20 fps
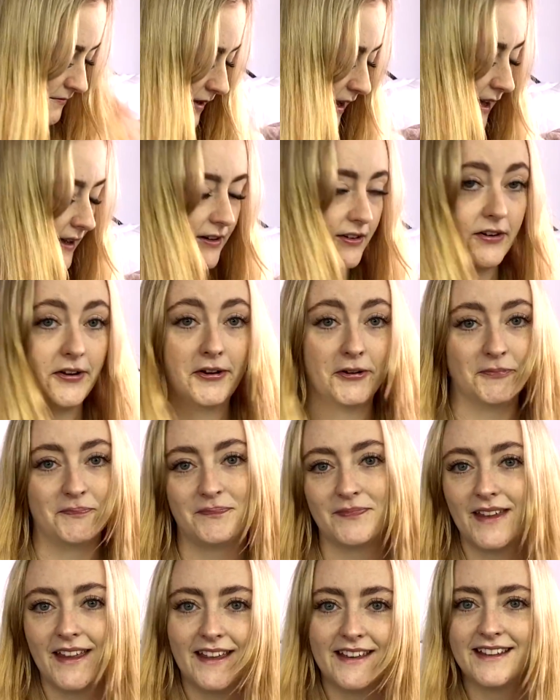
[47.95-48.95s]
I don't know
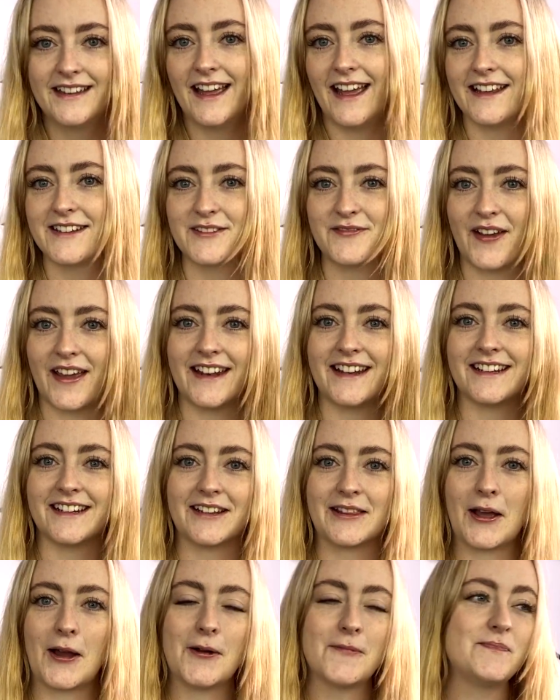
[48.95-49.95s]
it's faded a
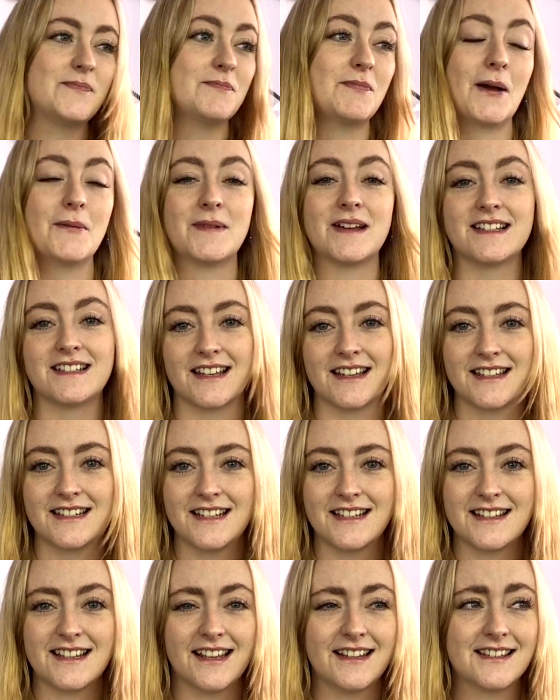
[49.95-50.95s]
lot but my
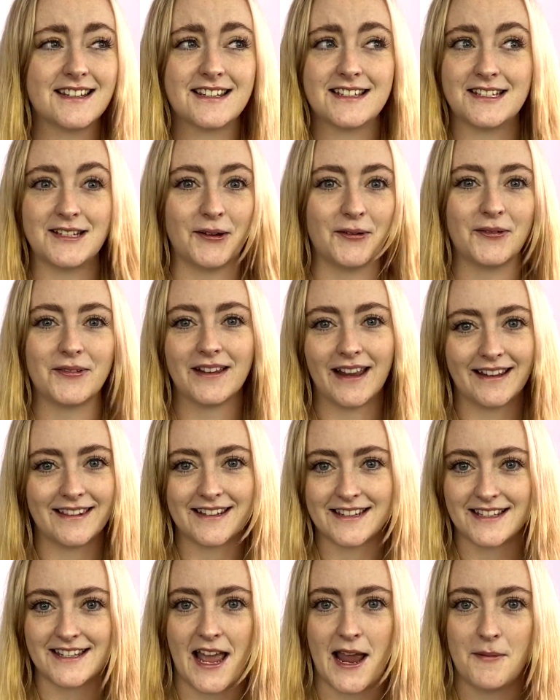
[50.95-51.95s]
sister's is still like
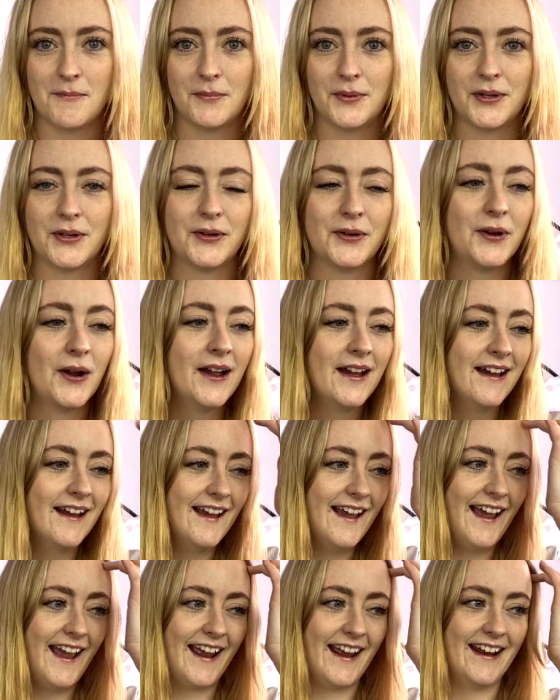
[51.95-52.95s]
the same blue
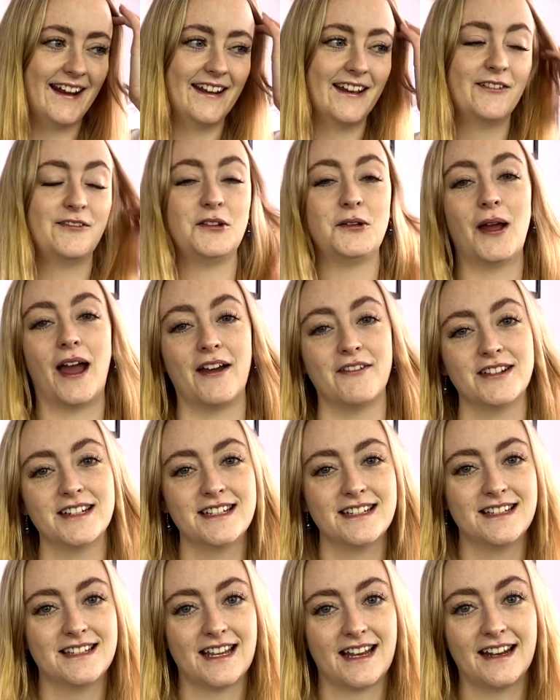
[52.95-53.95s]
and if you
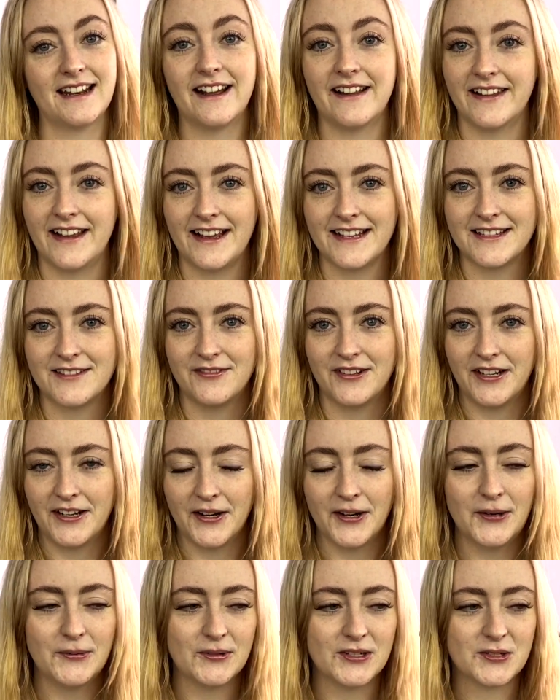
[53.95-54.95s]
haven't seen our last
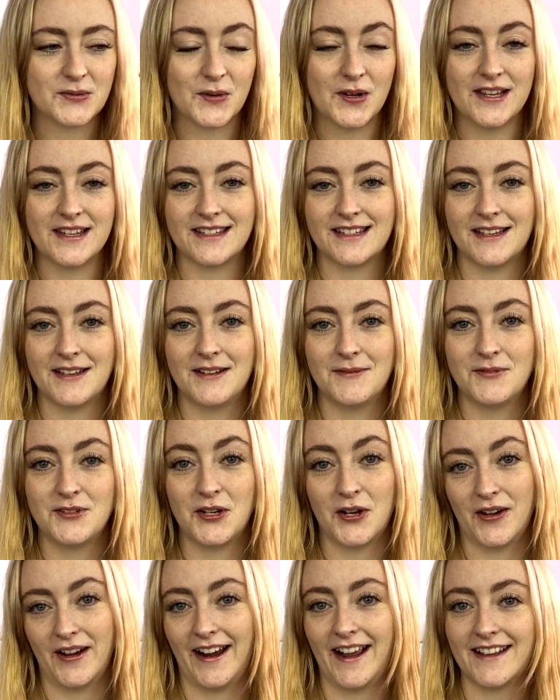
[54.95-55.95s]
video, which was
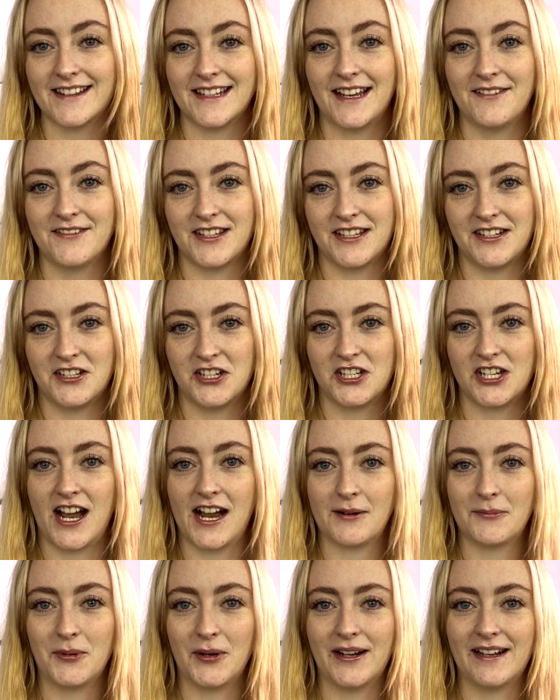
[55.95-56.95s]
turning ourselves into
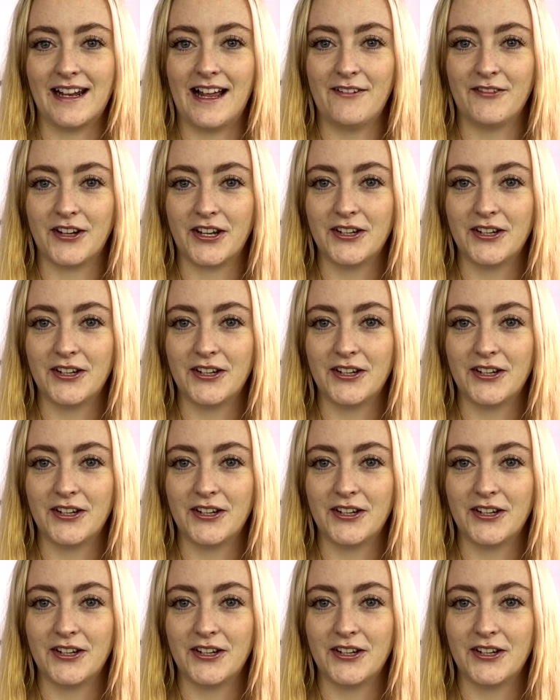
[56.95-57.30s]
Shark Boy and Lava